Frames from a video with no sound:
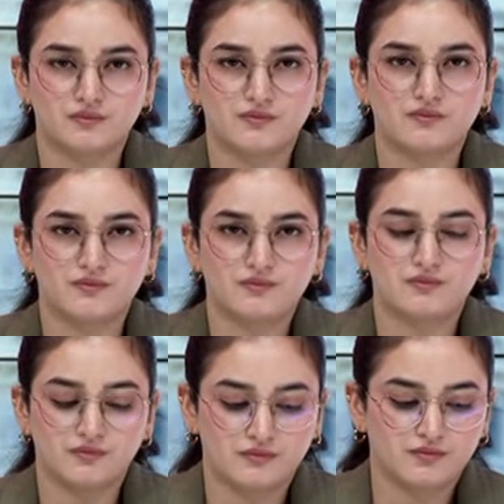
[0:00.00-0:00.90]

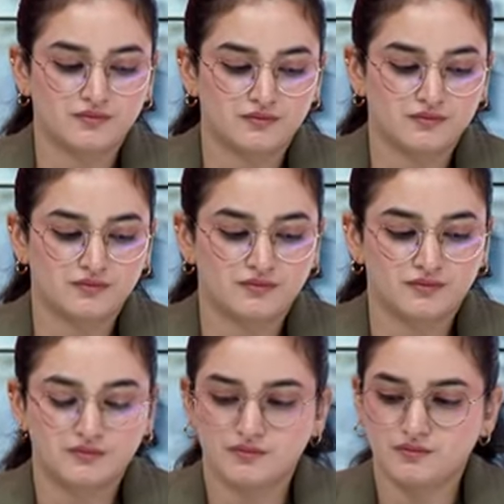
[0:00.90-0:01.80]

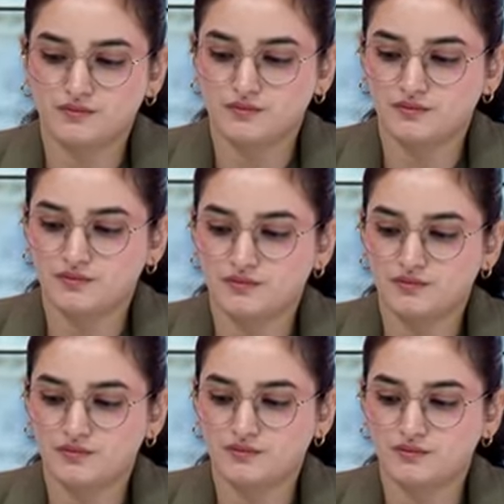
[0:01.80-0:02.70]

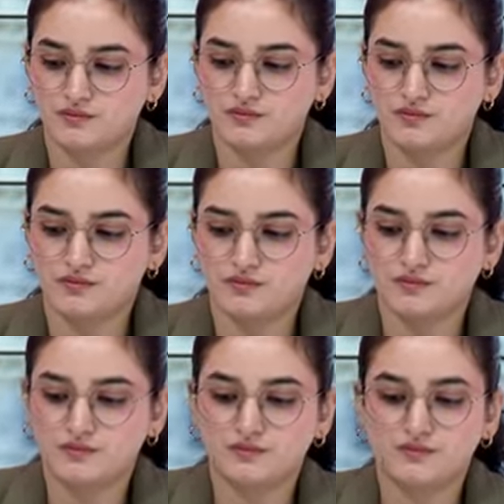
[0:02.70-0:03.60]

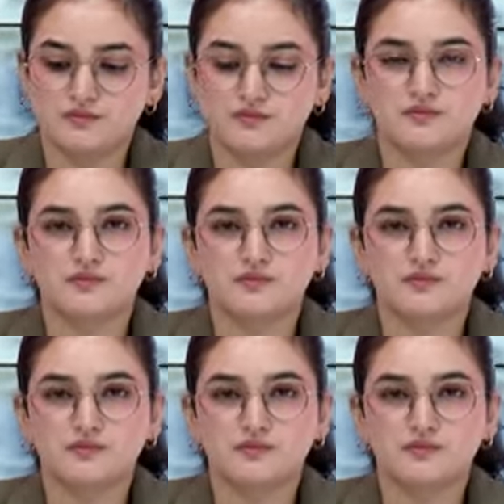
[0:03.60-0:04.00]
[no speech]